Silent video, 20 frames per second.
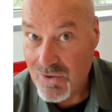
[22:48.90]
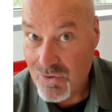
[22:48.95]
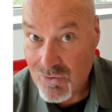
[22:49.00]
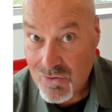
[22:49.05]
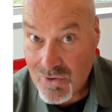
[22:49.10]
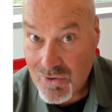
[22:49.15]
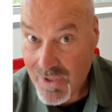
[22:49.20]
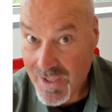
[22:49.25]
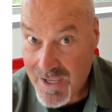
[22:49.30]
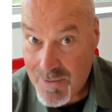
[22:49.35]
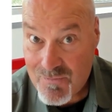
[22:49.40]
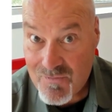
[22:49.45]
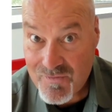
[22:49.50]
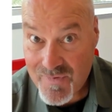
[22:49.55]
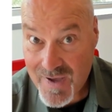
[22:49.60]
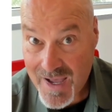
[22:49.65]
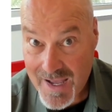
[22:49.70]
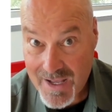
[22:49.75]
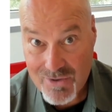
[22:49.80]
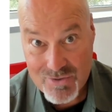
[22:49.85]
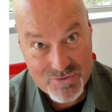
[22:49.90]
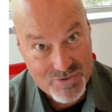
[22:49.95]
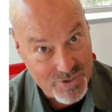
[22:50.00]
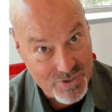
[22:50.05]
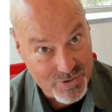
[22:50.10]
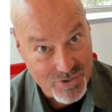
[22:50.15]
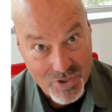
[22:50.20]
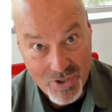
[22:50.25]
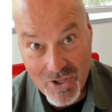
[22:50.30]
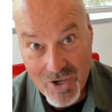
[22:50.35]
Claim files
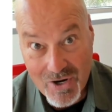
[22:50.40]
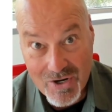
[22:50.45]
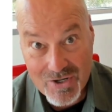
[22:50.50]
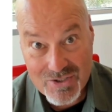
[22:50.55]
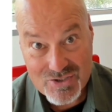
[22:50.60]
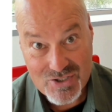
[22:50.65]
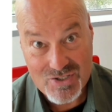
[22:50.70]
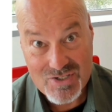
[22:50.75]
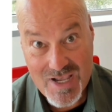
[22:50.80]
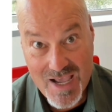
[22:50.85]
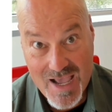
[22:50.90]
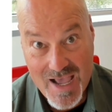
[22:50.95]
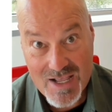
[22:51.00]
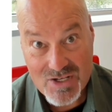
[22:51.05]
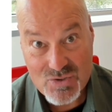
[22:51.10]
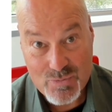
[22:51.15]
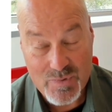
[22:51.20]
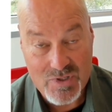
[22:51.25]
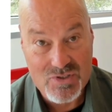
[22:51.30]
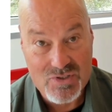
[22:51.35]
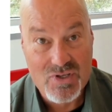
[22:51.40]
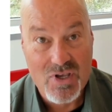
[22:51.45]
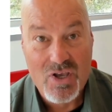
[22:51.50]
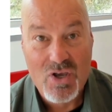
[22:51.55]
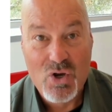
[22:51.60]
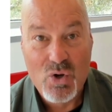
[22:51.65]
are large attachments